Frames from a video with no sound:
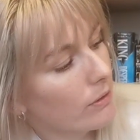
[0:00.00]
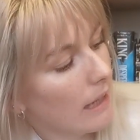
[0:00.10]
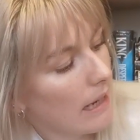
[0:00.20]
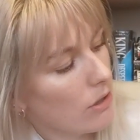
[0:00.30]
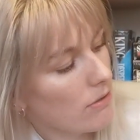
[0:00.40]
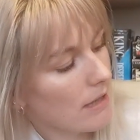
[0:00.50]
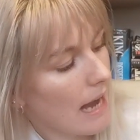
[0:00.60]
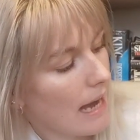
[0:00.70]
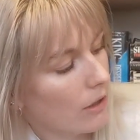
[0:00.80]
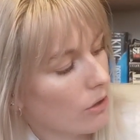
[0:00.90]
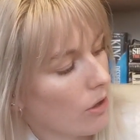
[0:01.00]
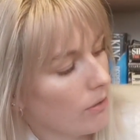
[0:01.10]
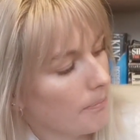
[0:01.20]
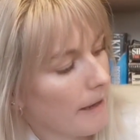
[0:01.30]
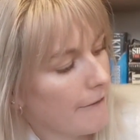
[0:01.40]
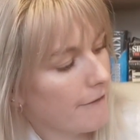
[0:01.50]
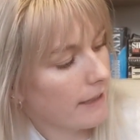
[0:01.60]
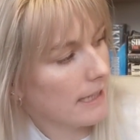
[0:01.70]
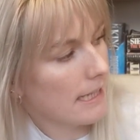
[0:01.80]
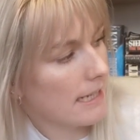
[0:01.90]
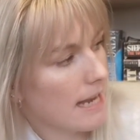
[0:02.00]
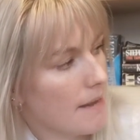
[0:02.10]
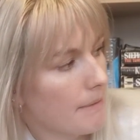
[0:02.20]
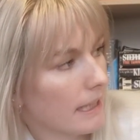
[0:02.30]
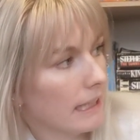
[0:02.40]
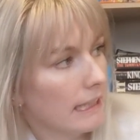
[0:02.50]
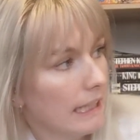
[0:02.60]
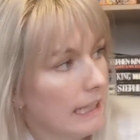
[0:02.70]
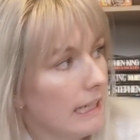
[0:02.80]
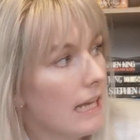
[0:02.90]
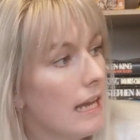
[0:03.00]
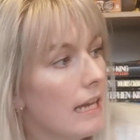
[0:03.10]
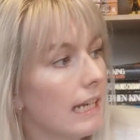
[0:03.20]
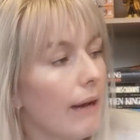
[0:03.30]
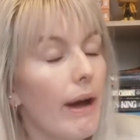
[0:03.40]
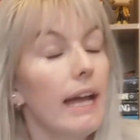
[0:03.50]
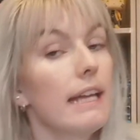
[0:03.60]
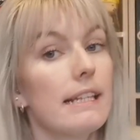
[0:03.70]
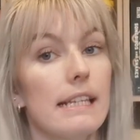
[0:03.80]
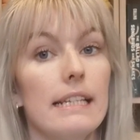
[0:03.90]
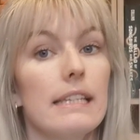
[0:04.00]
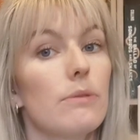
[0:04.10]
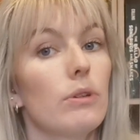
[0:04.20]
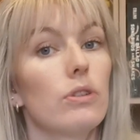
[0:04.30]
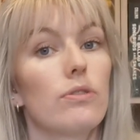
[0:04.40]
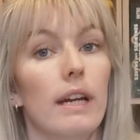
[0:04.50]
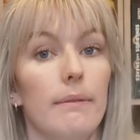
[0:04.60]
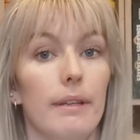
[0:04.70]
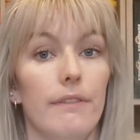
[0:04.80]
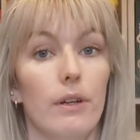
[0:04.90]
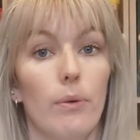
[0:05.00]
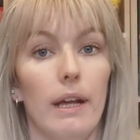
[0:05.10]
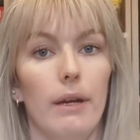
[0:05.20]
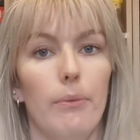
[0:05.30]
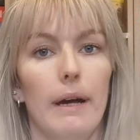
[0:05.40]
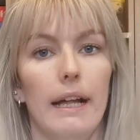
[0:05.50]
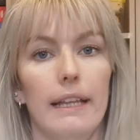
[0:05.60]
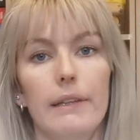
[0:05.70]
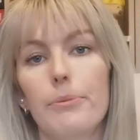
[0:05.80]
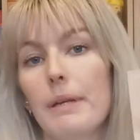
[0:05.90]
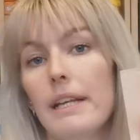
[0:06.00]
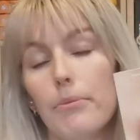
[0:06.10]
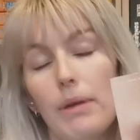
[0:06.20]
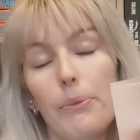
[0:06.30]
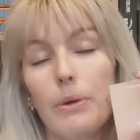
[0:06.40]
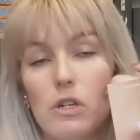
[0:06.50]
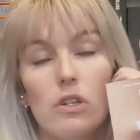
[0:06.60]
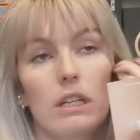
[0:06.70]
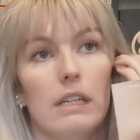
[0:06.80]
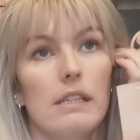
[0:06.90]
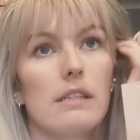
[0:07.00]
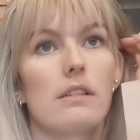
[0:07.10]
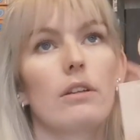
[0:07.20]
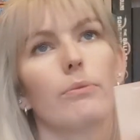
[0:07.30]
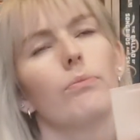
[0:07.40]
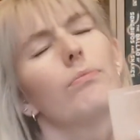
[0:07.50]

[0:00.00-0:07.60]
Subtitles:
Girls Are Gone by Felicity McLean. Now, I had seen this one on Trade Me for quite a while. It had been on my watch list.